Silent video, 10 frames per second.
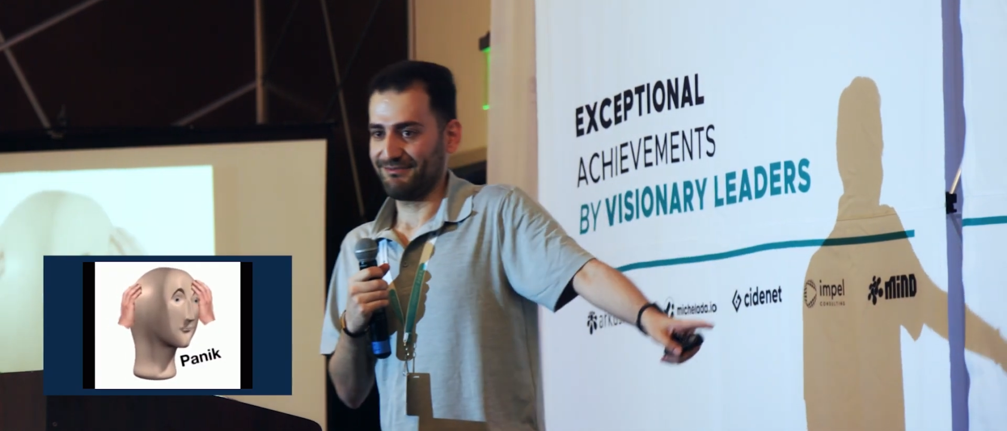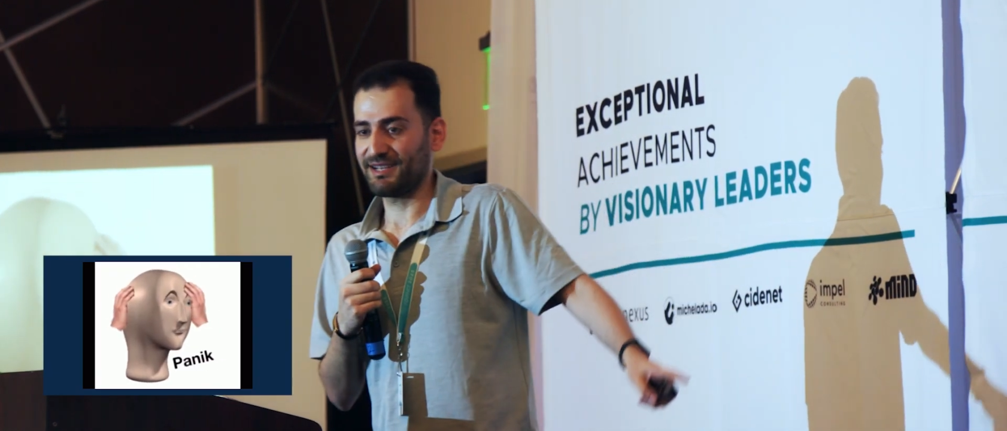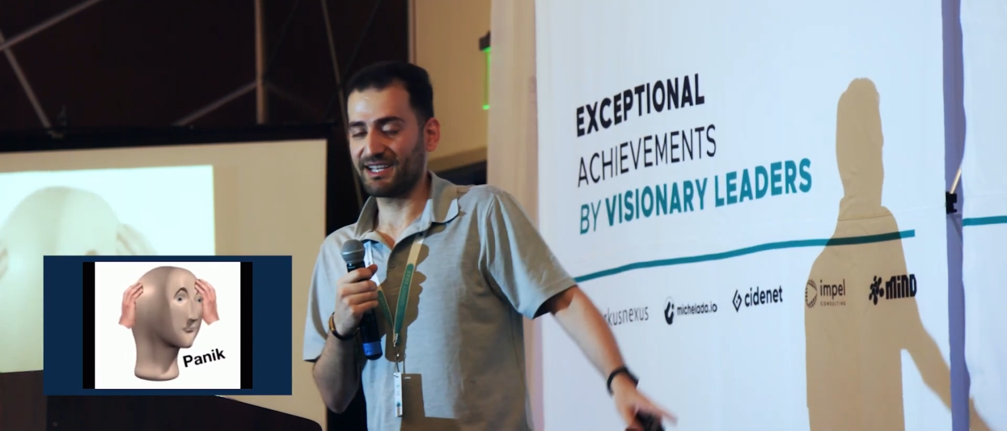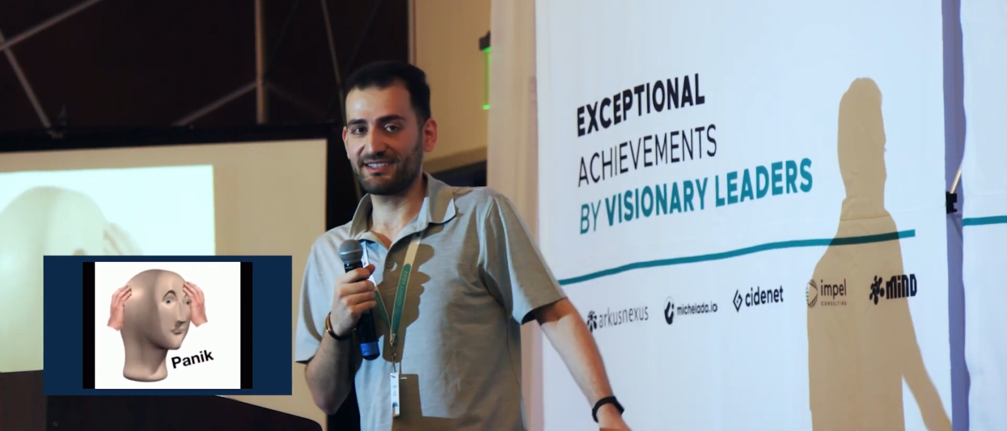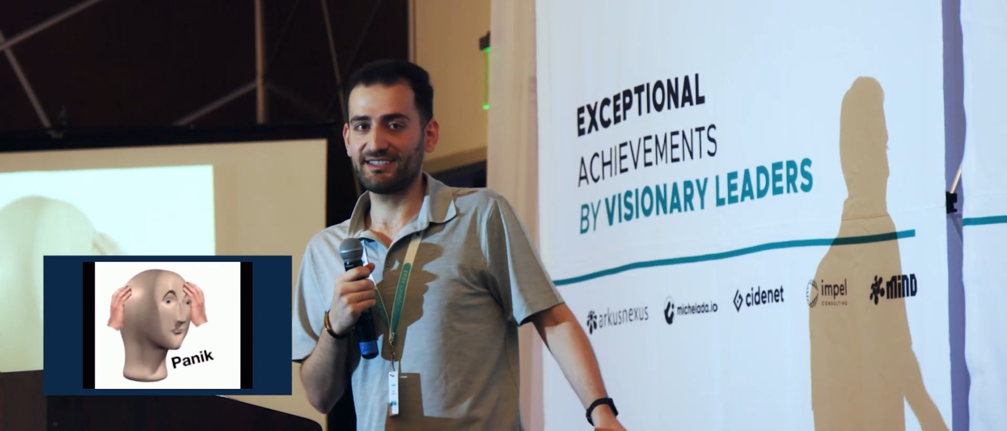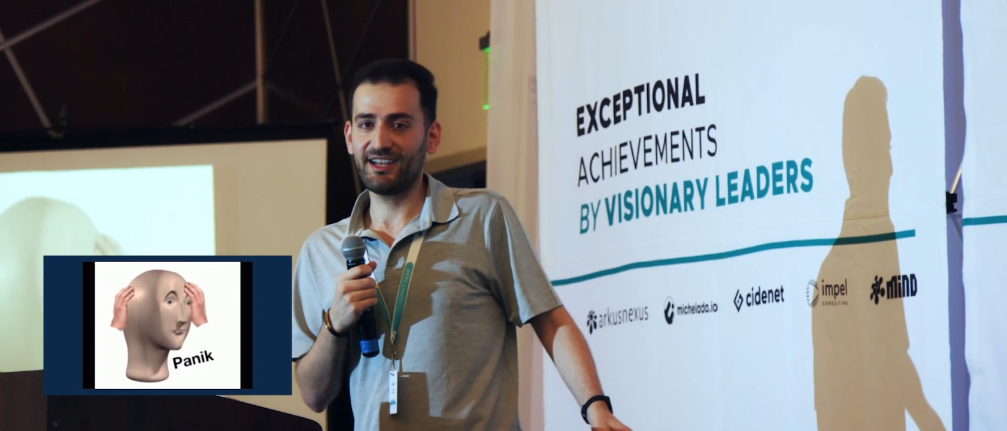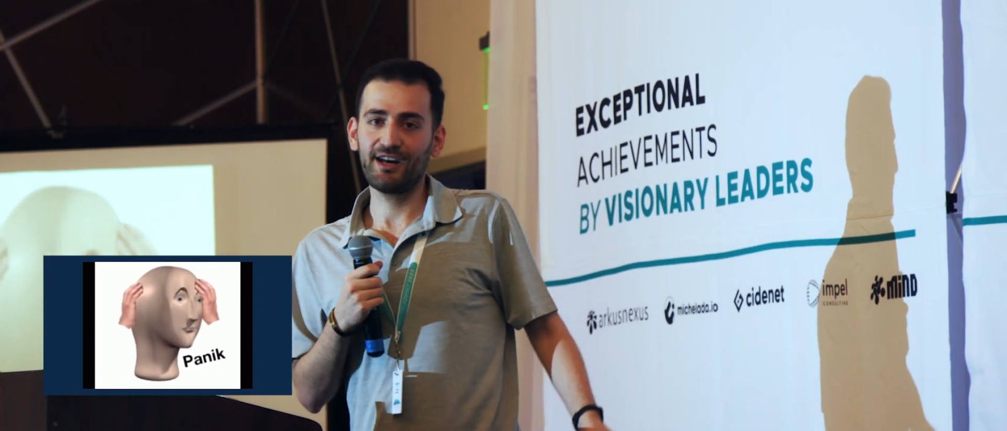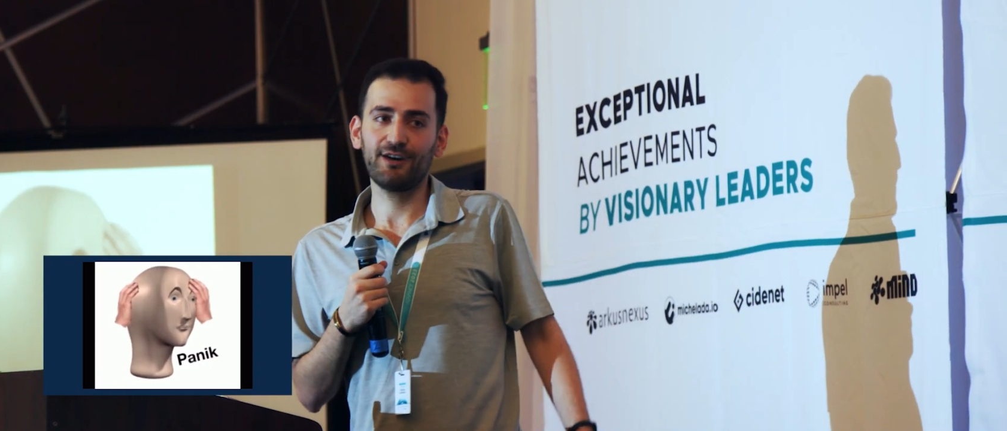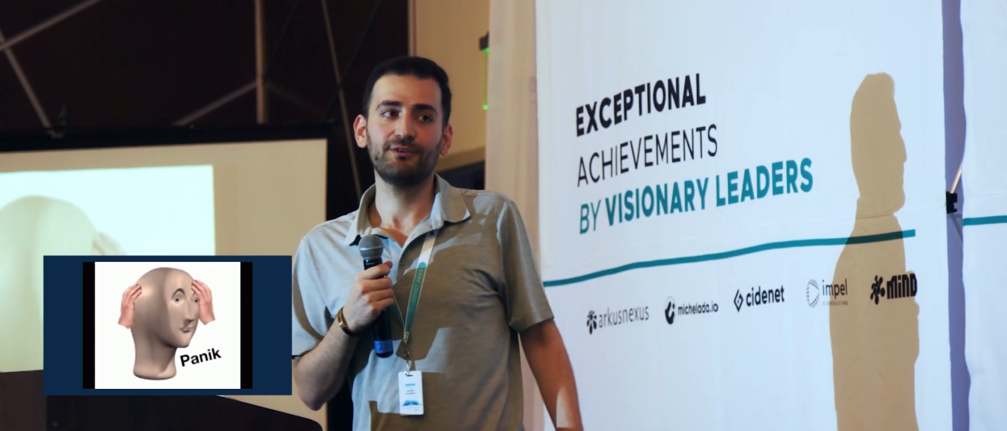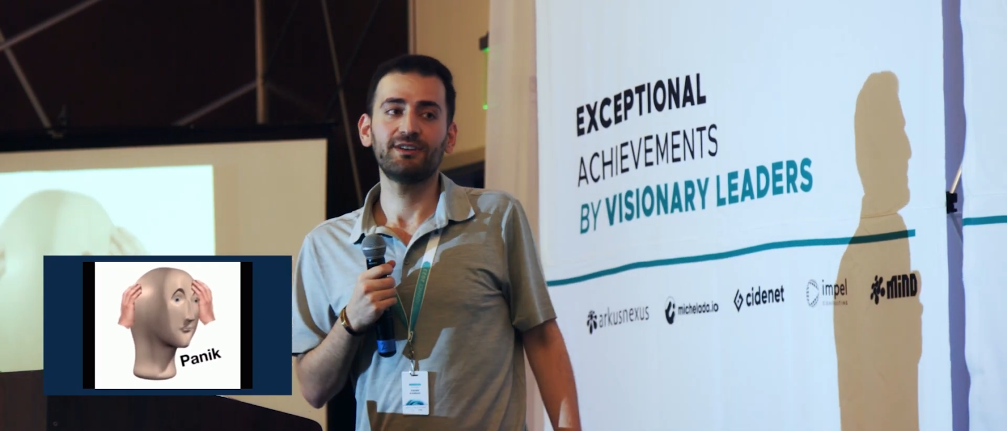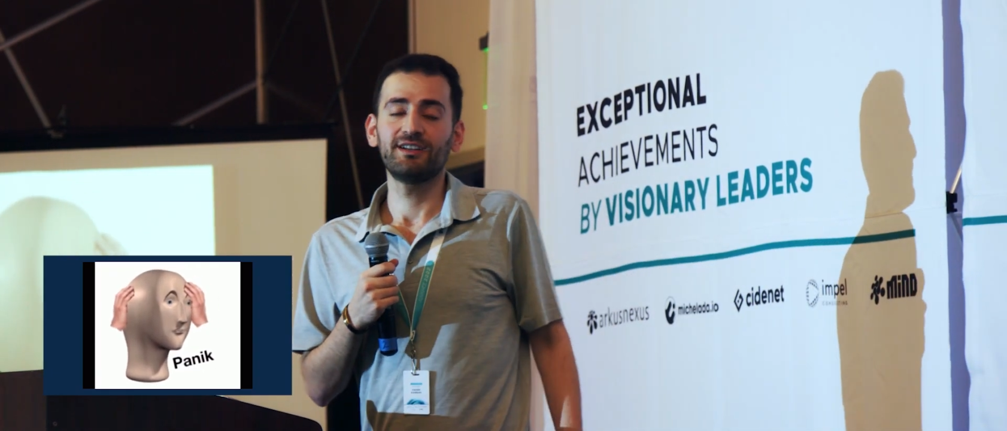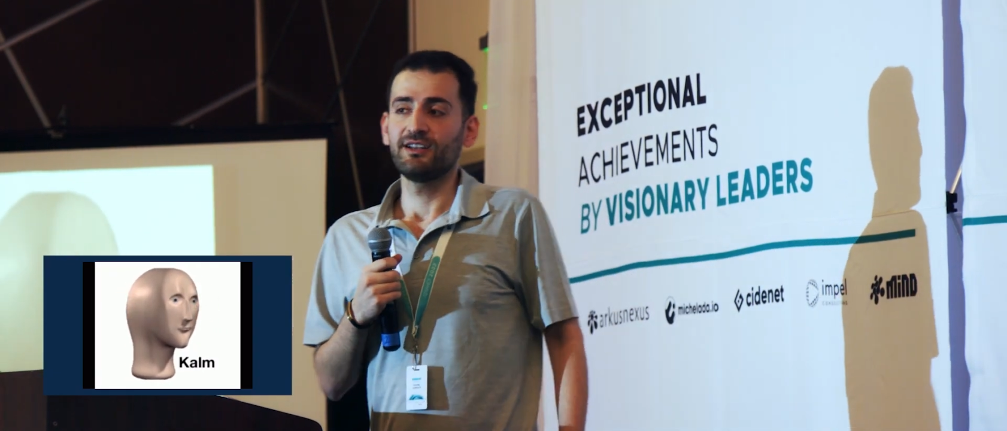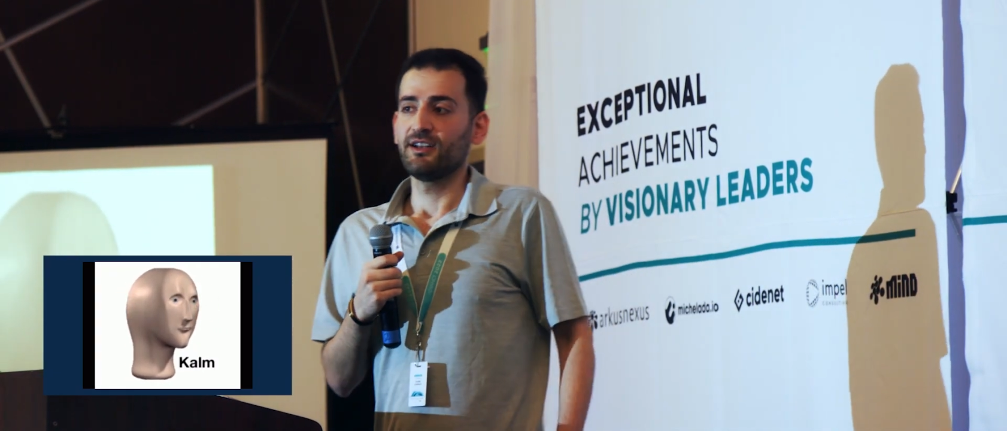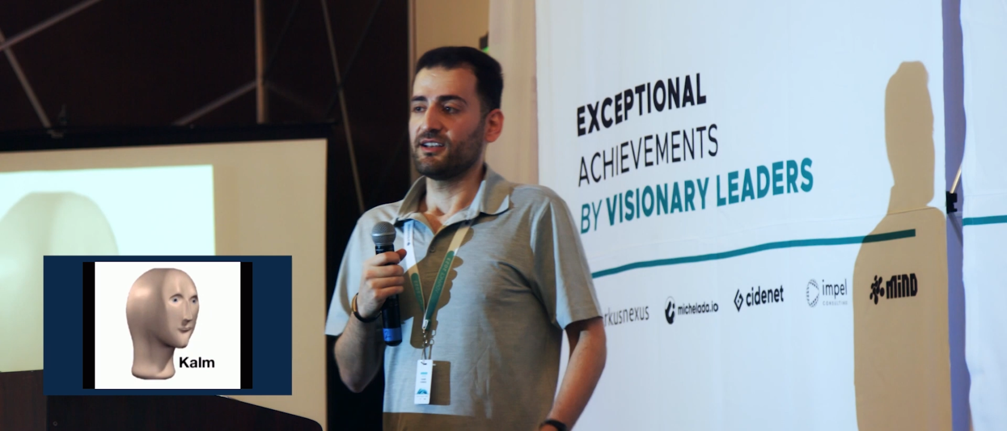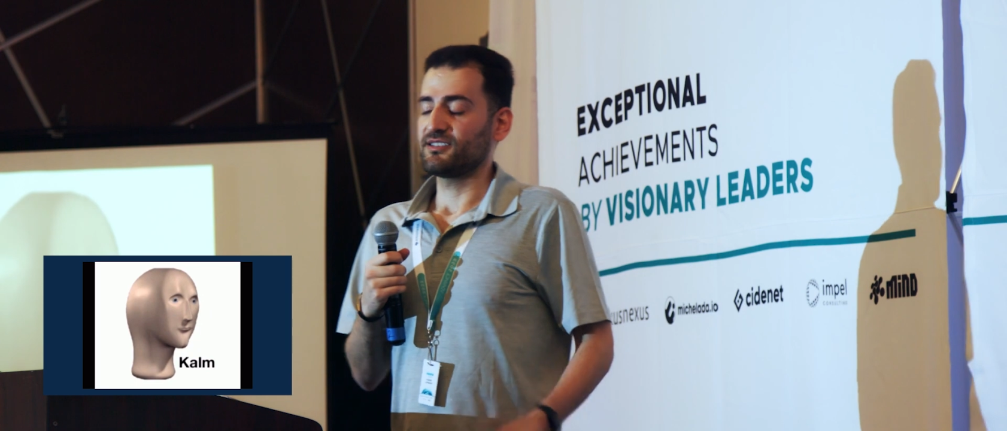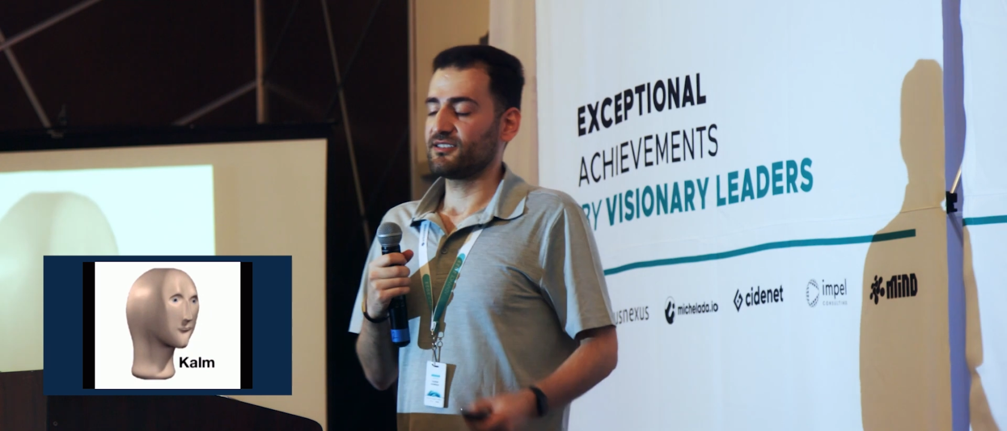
because now it's